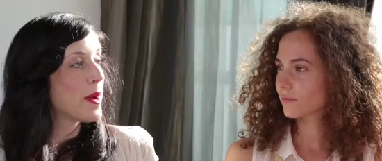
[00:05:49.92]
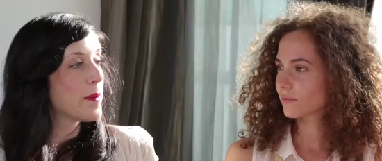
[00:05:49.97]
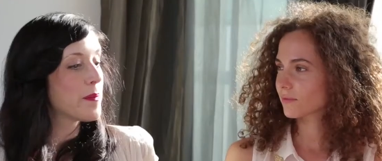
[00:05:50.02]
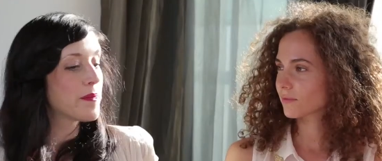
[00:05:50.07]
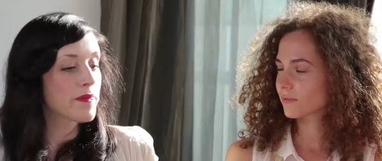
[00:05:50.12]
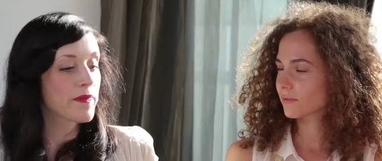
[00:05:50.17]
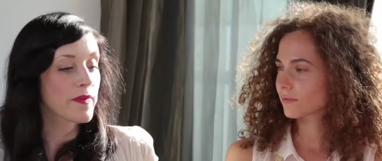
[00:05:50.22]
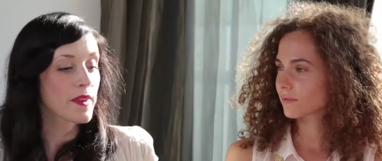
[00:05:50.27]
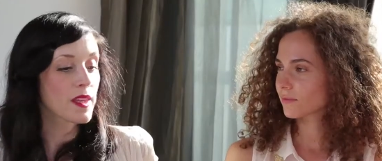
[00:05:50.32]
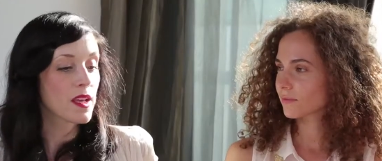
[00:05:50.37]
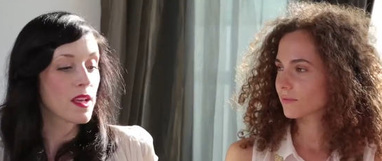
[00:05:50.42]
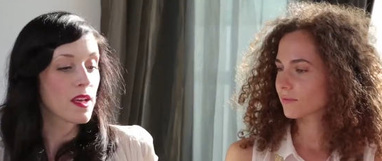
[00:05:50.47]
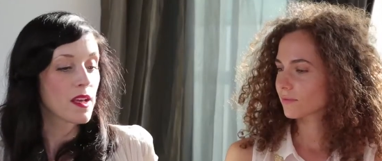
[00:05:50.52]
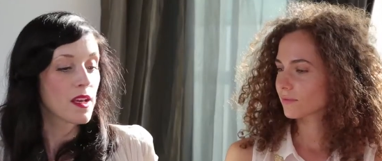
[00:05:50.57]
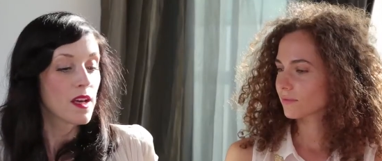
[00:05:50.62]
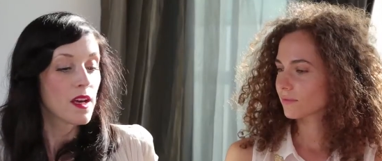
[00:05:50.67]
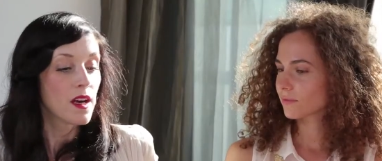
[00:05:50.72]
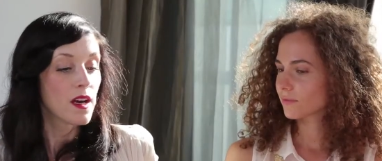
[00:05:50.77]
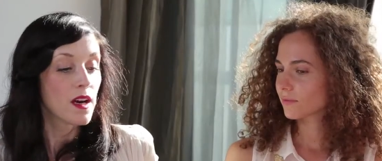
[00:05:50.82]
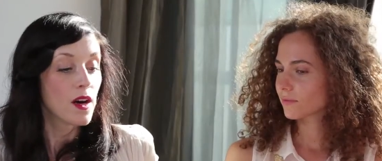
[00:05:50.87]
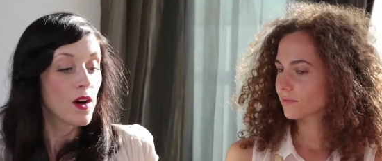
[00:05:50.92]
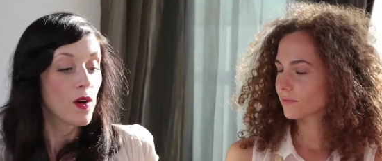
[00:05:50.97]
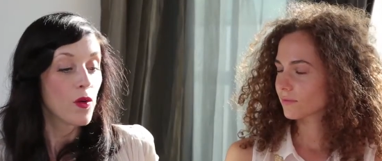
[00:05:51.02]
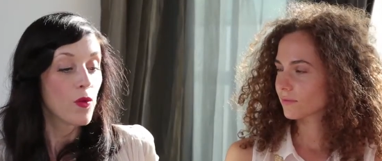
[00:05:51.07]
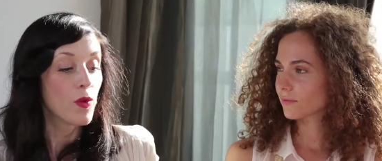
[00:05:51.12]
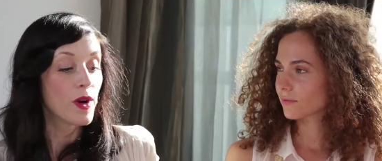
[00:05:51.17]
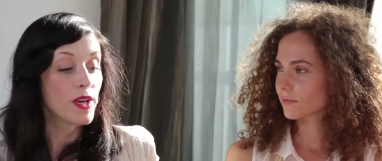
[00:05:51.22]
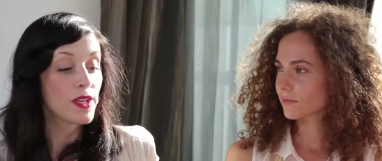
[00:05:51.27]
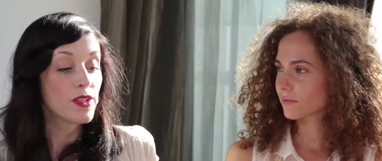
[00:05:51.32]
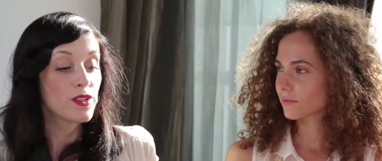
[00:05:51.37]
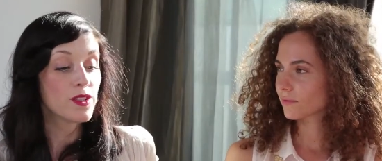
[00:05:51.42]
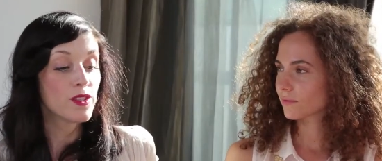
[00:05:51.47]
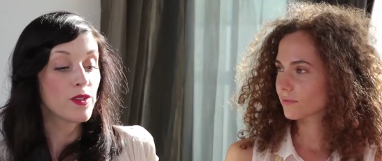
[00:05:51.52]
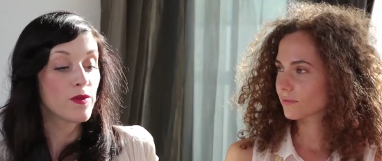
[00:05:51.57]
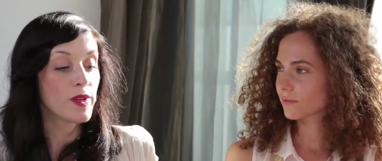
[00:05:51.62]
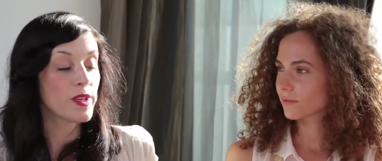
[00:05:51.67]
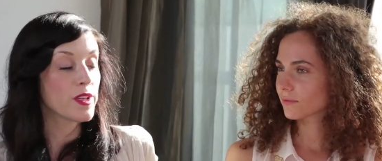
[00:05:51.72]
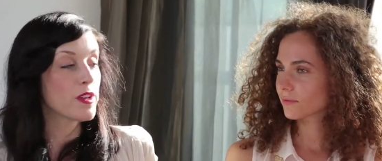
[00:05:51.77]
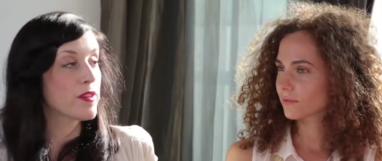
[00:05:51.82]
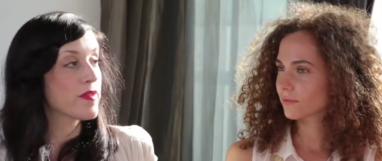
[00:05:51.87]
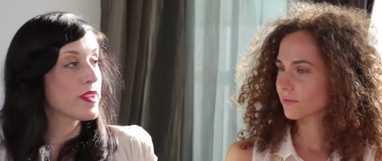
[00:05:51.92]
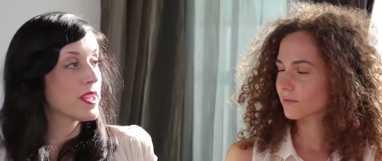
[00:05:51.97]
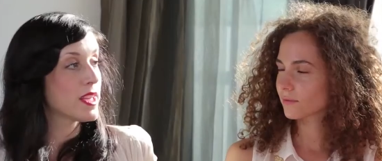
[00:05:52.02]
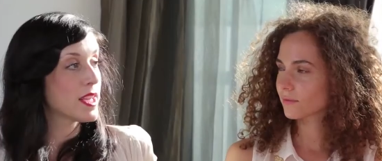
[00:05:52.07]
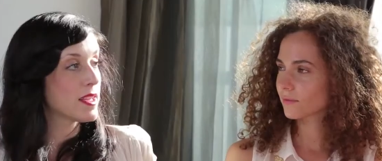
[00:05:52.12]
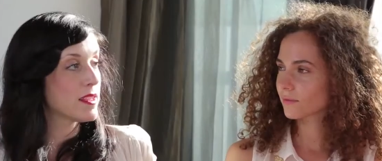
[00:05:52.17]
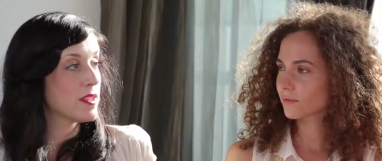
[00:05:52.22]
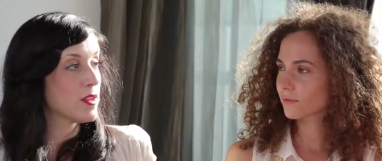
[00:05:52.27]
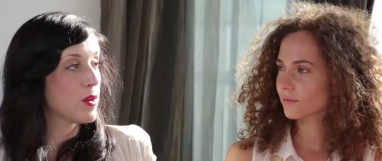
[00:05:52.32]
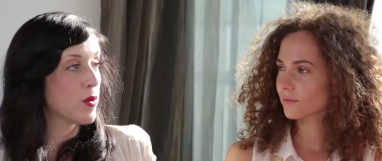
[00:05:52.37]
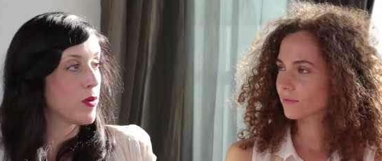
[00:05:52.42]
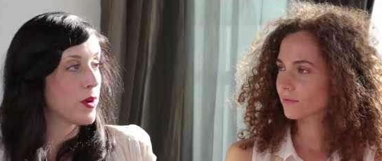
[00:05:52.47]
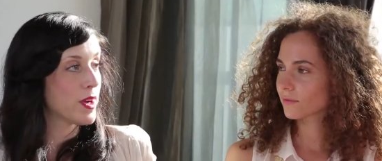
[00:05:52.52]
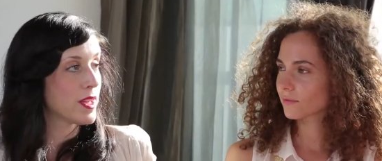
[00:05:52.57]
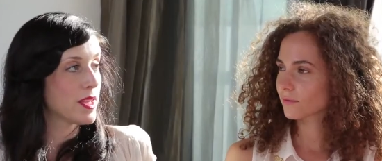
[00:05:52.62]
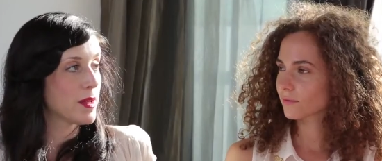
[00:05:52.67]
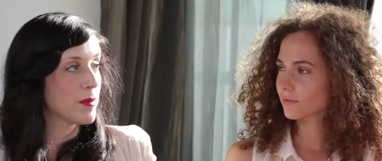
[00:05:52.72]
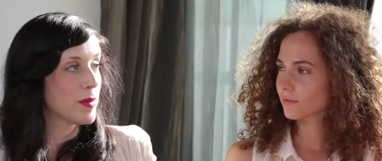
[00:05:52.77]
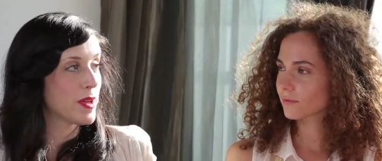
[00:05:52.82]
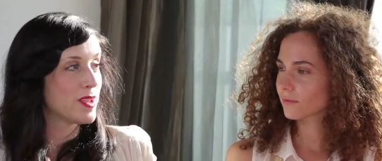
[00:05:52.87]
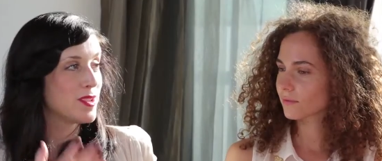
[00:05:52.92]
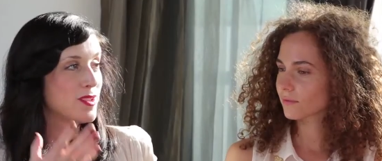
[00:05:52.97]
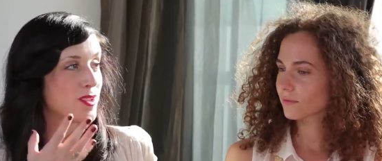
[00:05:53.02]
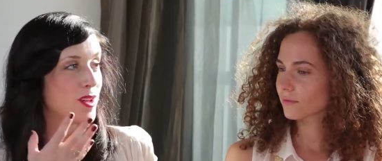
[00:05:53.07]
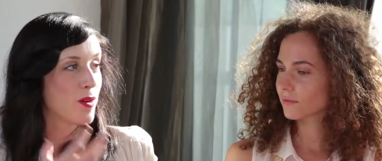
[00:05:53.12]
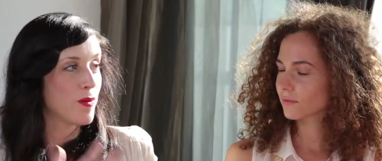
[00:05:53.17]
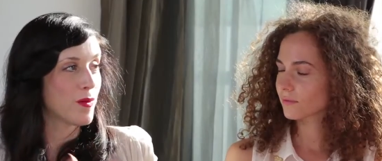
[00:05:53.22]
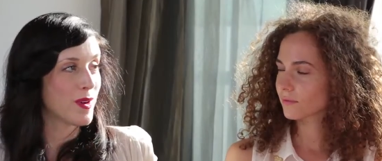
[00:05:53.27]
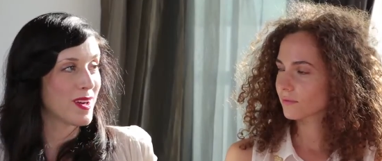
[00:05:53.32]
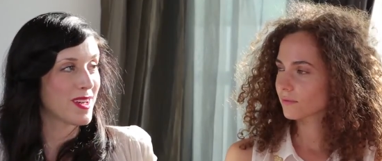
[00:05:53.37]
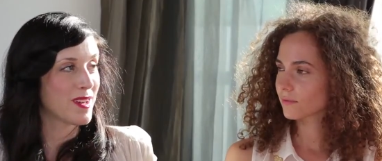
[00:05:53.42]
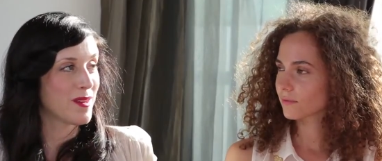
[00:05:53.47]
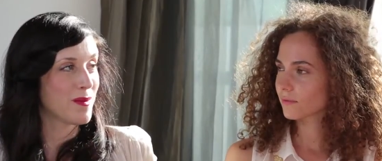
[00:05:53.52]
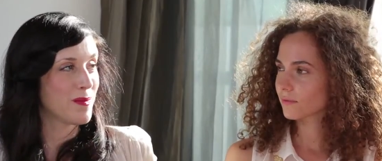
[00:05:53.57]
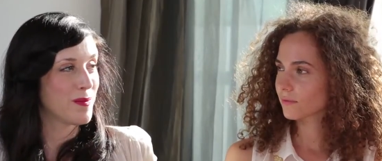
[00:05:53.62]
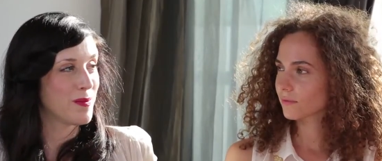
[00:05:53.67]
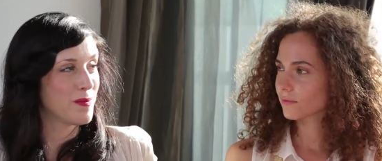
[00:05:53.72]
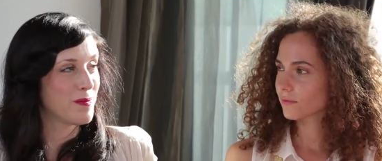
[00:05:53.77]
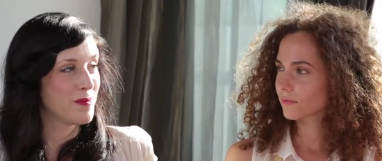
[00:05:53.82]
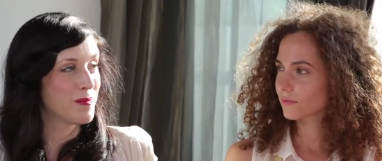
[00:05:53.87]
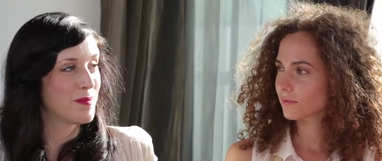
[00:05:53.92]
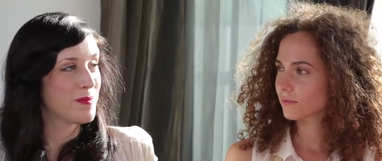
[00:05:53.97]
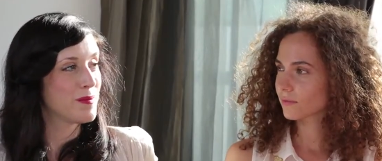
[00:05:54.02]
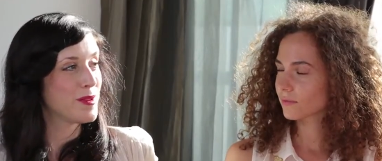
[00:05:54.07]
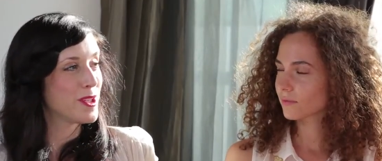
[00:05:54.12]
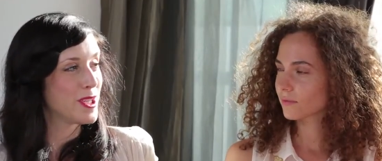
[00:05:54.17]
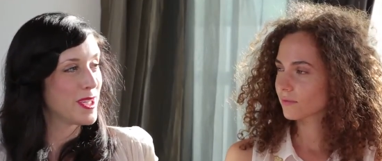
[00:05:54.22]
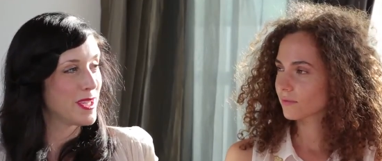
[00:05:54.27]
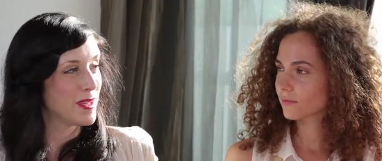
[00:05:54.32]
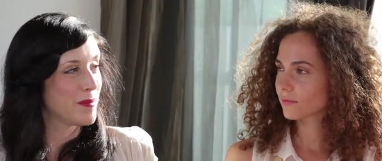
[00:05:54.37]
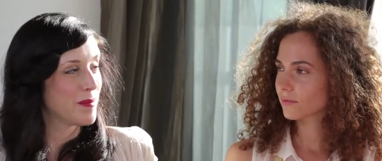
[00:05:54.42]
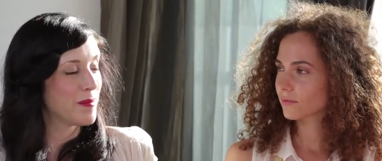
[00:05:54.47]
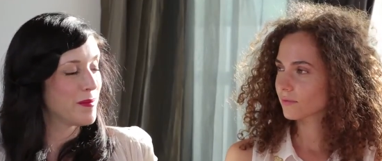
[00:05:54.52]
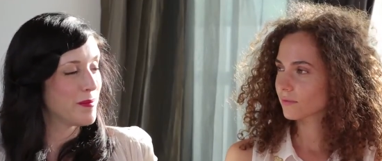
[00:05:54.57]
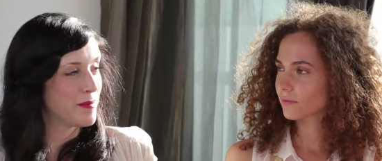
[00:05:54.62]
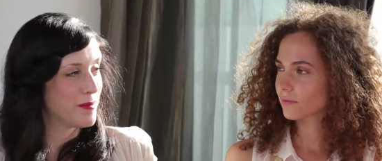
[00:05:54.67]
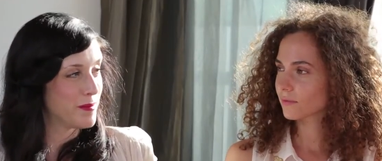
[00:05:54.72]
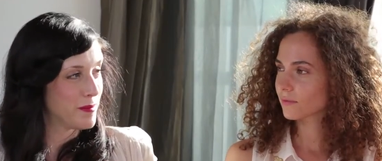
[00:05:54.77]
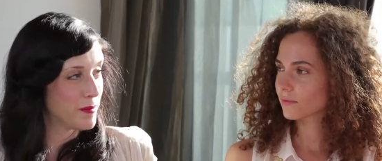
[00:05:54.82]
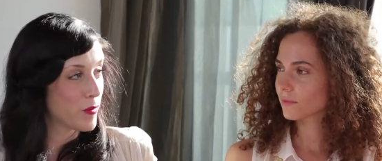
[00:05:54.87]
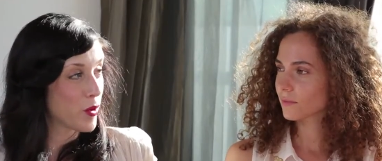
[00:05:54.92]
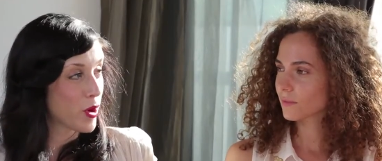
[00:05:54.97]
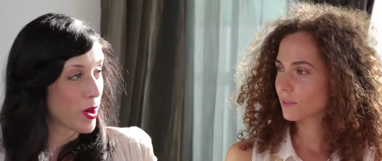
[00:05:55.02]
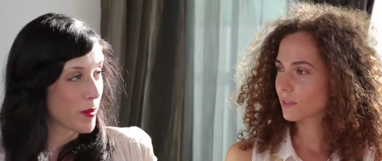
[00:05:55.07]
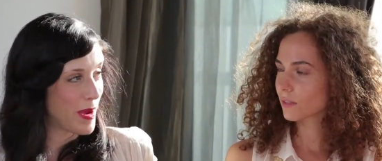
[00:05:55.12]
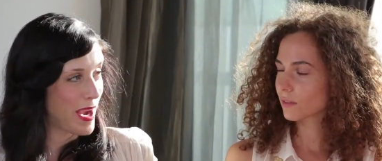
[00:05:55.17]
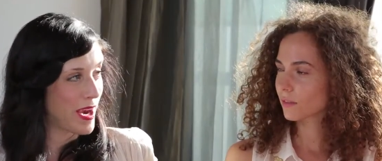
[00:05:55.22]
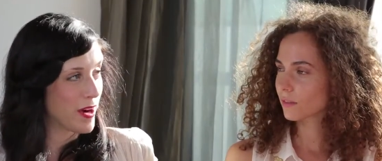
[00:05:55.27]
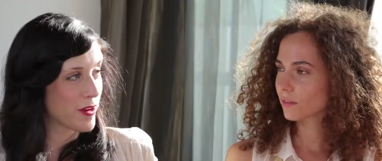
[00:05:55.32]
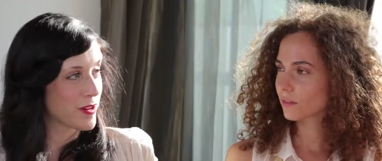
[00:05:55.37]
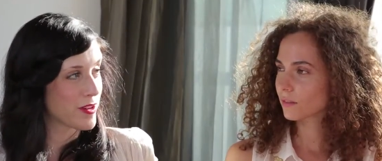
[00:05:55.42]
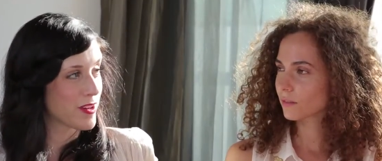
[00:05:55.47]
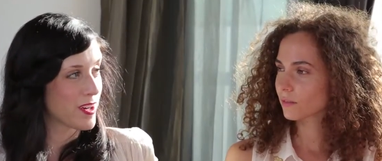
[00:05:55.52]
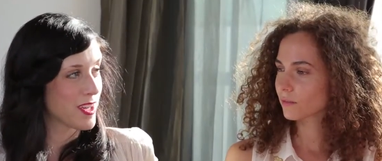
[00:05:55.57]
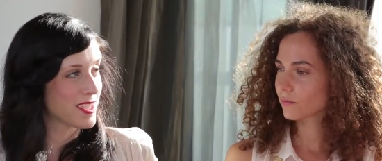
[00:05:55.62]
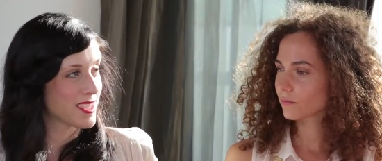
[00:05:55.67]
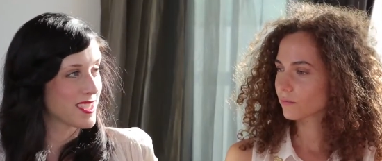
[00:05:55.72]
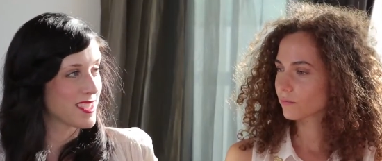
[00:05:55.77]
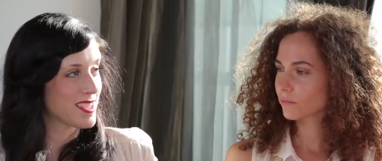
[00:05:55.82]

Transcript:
Speaker 1: um, what do you do when you're feeling a little oily but you don't want to put more powder on